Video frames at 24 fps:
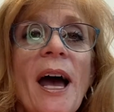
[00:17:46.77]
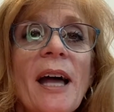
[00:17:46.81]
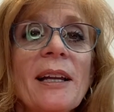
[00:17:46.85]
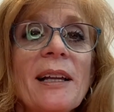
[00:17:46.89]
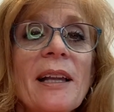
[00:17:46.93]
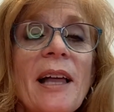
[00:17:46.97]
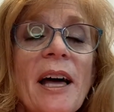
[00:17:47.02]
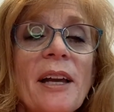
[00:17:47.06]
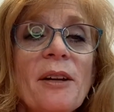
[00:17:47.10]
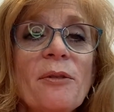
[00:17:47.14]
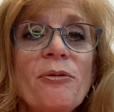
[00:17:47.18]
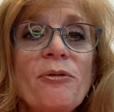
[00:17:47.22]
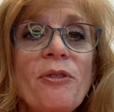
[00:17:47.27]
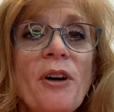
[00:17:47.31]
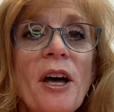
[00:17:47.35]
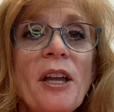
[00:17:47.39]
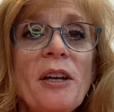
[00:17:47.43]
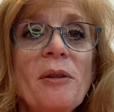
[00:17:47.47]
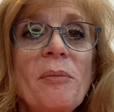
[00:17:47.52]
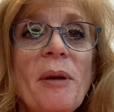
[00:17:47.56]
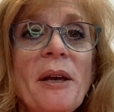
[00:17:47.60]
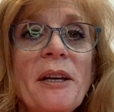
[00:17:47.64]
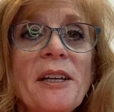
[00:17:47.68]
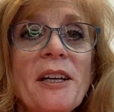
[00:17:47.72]
a lot of
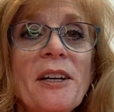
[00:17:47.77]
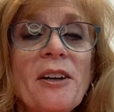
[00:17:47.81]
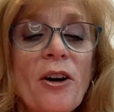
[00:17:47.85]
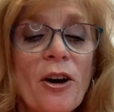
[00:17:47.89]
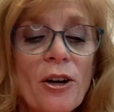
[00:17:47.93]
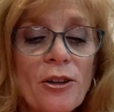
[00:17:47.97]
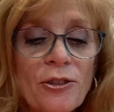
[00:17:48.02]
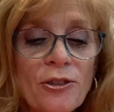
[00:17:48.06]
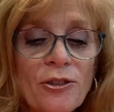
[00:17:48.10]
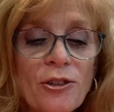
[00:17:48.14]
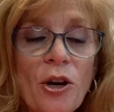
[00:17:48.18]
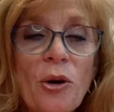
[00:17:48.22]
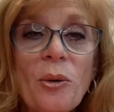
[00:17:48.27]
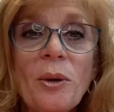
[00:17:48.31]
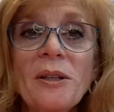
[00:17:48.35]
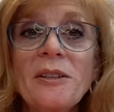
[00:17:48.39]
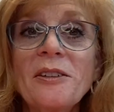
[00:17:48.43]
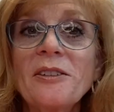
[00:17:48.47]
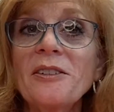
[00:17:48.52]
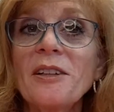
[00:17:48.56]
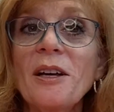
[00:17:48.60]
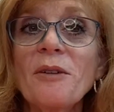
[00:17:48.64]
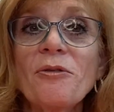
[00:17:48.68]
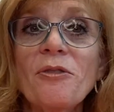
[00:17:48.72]
fun making our sew and
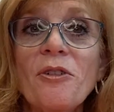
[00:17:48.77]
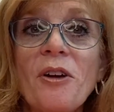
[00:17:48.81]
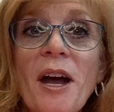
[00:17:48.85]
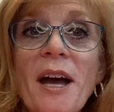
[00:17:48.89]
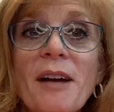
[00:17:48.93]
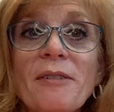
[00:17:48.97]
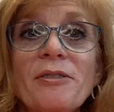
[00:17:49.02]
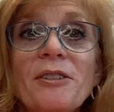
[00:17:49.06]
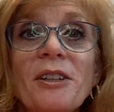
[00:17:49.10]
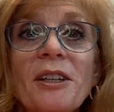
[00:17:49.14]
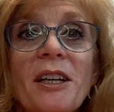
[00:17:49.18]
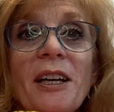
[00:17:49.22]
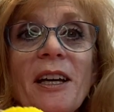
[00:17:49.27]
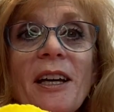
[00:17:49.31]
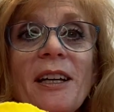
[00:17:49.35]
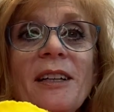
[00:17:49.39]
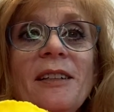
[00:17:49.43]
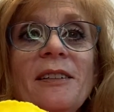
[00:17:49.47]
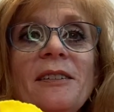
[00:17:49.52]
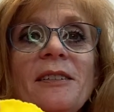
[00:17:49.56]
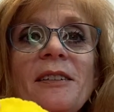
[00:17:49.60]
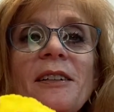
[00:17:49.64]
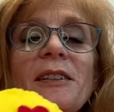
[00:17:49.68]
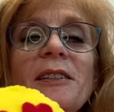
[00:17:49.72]
stuff craft
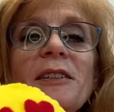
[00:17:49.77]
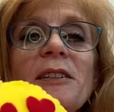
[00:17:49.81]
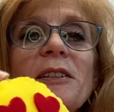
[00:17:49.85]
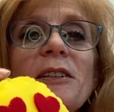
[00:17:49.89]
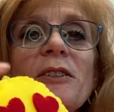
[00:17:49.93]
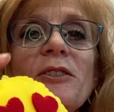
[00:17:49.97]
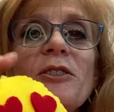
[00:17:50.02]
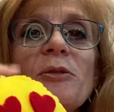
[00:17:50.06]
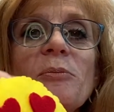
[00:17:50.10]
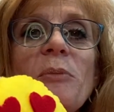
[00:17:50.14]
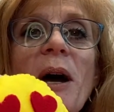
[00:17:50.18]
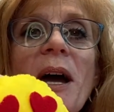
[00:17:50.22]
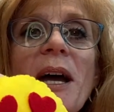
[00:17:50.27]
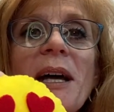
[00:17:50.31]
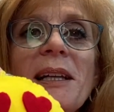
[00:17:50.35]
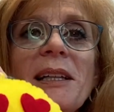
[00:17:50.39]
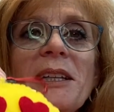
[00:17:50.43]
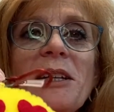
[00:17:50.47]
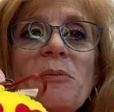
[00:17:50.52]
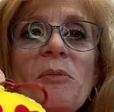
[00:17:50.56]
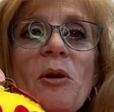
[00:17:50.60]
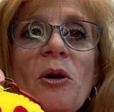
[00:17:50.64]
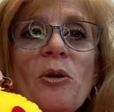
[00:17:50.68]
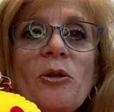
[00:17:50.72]
today. A little smiley
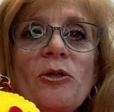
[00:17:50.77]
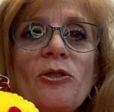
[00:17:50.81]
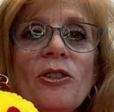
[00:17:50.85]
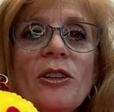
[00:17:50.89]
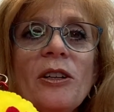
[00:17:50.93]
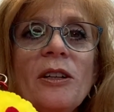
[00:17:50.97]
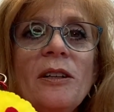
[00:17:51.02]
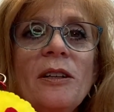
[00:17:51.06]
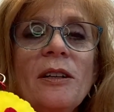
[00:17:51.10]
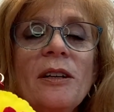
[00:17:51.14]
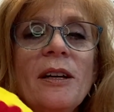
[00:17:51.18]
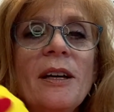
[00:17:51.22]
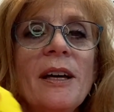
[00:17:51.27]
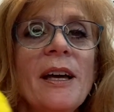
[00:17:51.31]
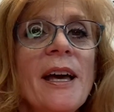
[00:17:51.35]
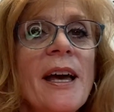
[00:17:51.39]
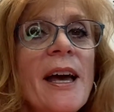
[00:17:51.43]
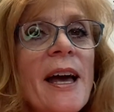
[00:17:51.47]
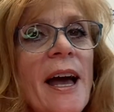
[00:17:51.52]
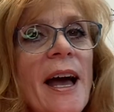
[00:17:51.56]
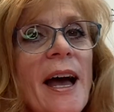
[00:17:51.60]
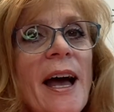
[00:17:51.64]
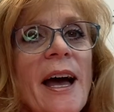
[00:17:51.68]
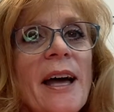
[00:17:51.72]
emoji.
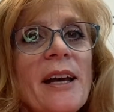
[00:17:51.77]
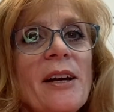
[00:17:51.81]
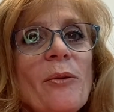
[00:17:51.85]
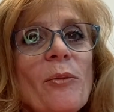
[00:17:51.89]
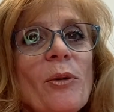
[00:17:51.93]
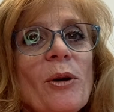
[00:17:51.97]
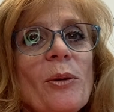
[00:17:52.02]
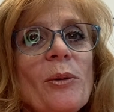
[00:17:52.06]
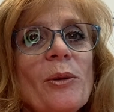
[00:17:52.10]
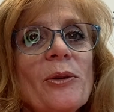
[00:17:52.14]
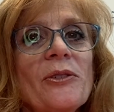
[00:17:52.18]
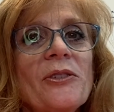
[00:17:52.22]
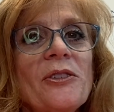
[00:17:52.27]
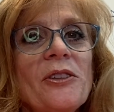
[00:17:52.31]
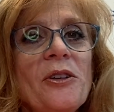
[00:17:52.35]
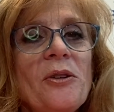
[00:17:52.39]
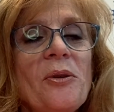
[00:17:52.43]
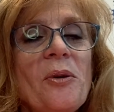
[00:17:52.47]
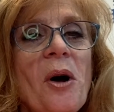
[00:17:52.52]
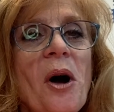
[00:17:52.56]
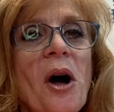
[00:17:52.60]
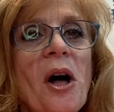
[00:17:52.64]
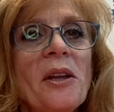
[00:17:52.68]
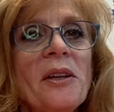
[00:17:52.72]
And we will see you
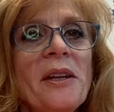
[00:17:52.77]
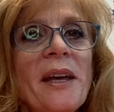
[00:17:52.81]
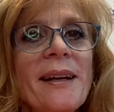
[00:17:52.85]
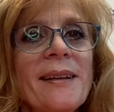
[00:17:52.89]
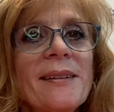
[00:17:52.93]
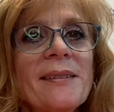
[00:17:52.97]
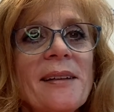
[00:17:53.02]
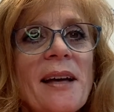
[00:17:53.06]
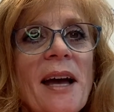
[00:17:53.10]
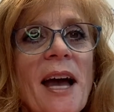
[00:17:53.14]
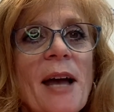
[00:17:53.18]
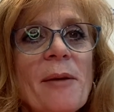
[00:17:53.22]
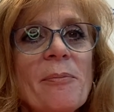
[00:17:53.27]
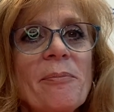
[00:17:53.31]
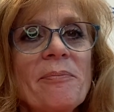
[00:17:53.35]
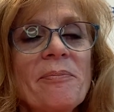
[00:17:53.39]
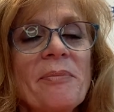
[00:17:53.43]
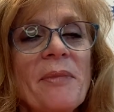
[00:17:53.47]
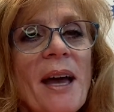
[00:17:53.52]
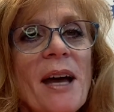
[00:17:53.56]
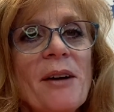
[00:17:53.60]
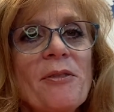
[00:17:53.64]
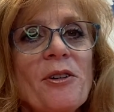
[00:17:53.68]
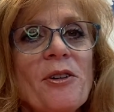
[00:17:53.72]
all next time.
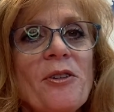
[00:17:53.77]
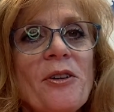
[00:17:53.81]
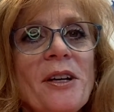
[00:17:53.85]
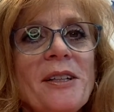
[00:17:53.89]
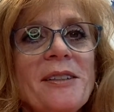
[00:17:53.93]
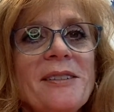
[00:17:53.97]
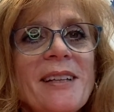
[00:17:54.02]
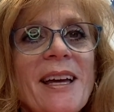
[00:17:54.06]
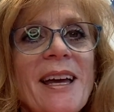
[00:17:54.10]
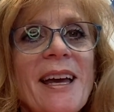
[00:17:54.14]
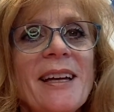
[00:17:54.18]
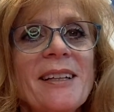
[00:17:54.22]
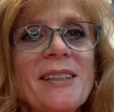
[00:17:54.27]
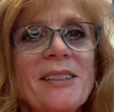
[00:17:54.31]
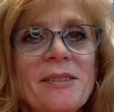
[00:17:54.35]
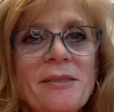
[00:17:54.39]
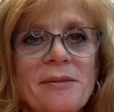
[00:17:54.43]
Have a great day.